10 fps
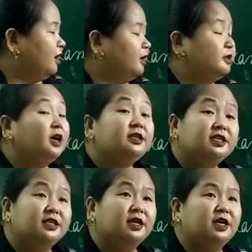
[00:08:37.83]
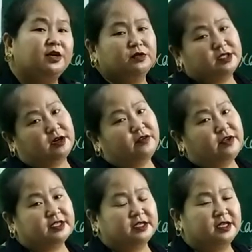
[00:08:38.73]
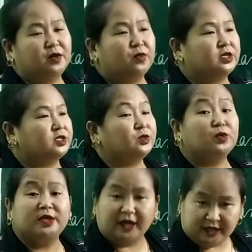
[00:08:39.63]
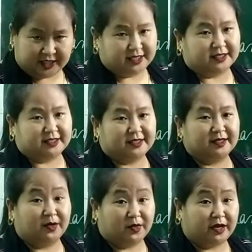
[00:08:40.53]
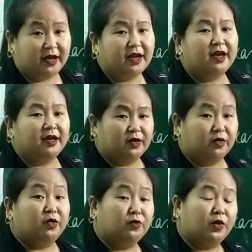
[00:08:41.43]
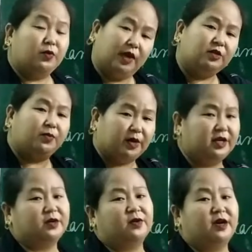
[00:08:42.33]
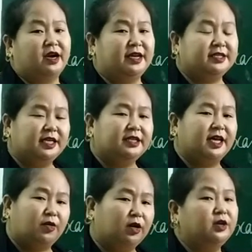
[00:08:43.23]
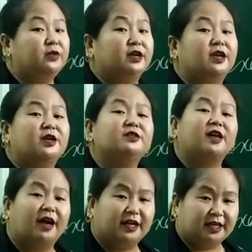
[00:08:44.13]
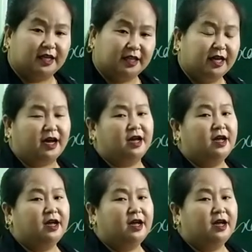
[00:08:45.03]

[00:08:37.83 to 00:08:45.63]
the dinner you served yesterday was so delicious. Okay? When you want to particularize it, then only we can use article the.